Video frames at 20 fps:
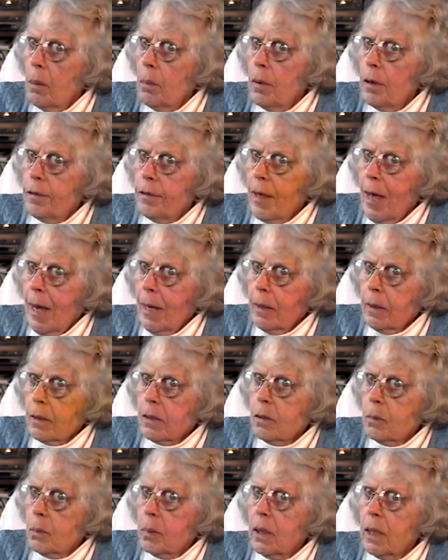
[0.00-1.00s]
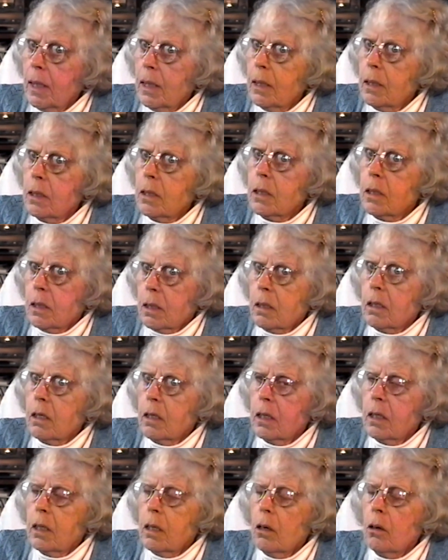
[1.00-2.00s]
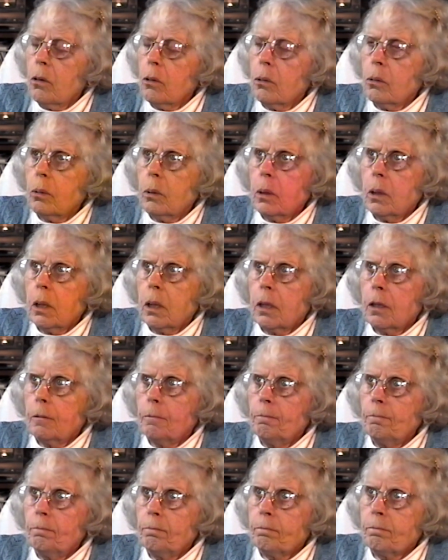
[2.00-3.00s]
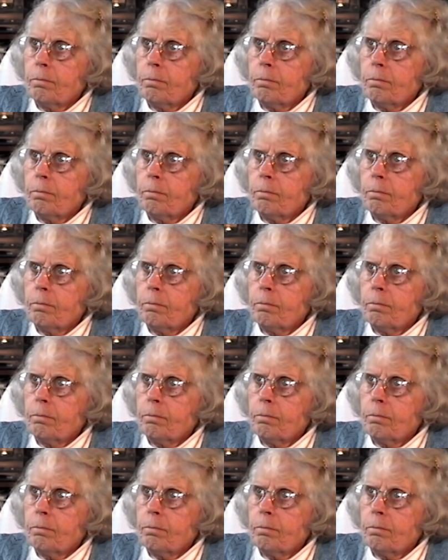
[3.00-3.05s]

But that explains the whole